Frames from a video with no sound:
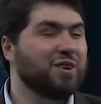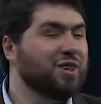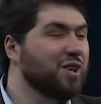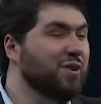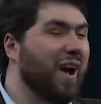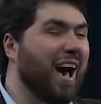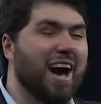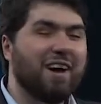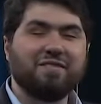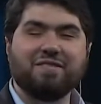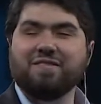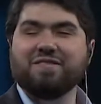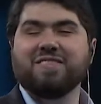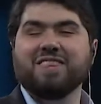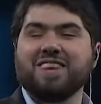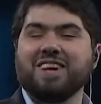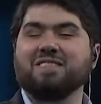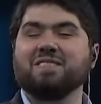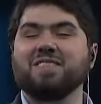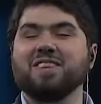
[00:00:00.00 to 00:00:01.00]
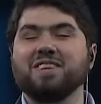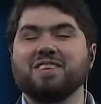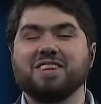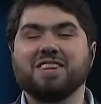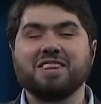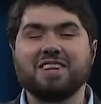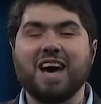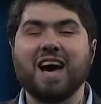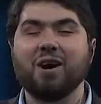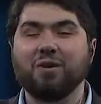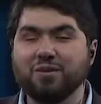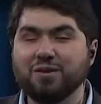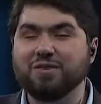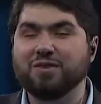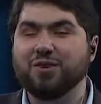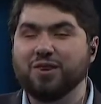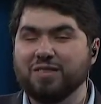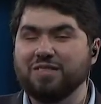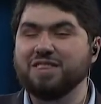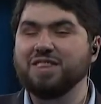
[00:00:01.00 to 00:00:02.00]
you have the town
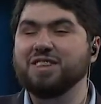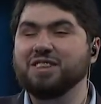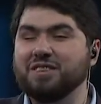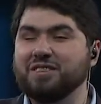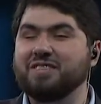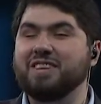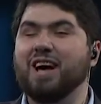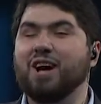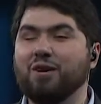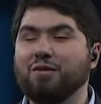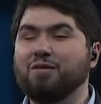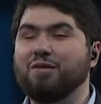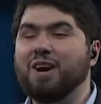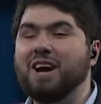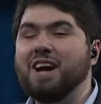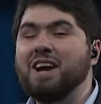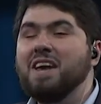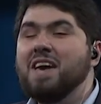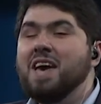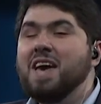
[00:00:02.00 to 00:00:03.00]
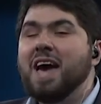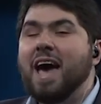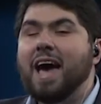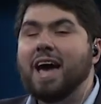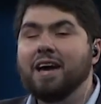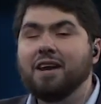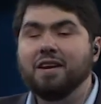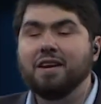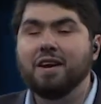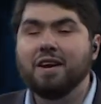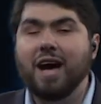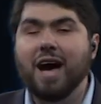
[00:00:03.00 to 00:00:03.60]
sort of to yourself, right? And